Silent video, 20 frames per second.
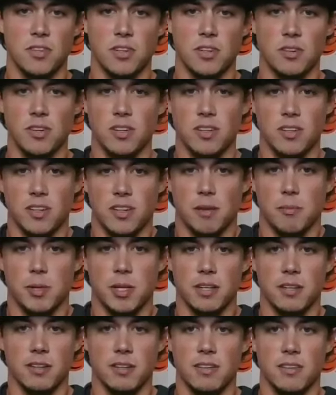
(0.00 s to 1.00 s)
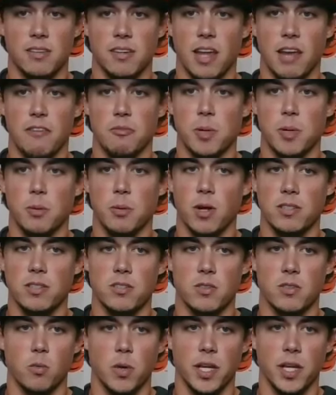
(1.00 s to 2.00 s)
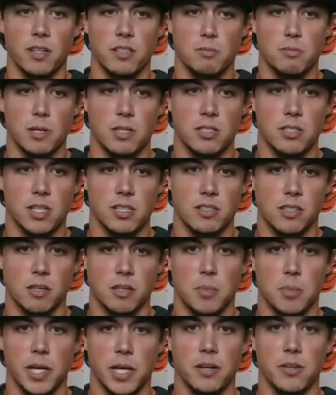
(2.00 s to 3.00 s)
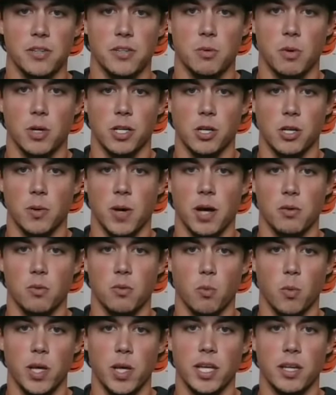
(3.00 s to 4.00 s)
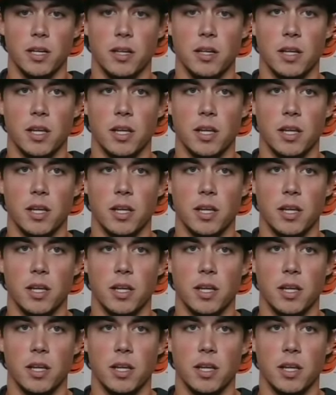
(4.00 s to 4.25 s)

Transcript: I mean, everybody wants to win, especially as a competitor. You want to go out and win.